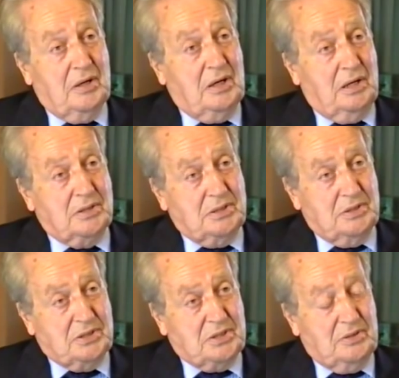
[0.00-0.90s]
girls in
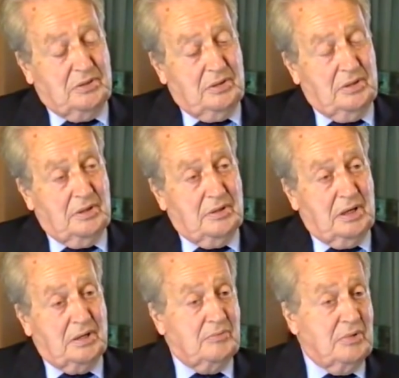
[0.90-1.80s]
the school?"
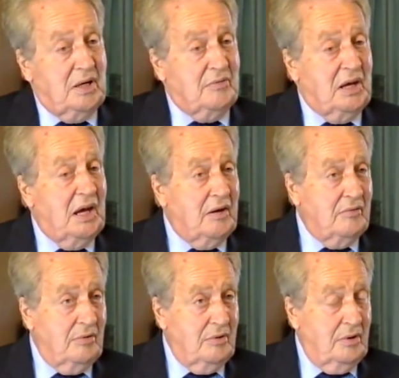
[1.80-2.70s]
I said, "We never
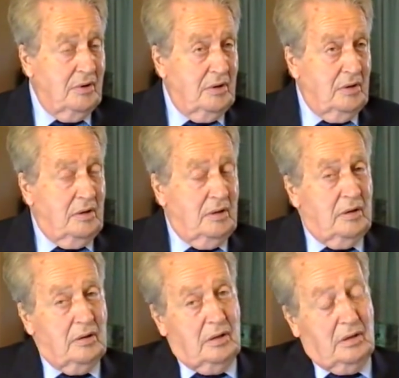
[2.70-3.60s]
have.
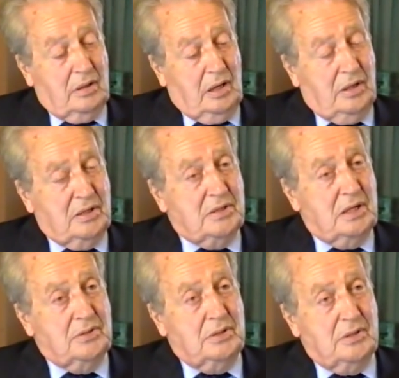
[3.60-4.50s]
Don't
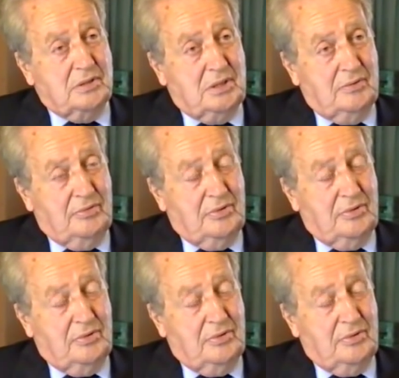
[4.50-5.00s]
intend to do so in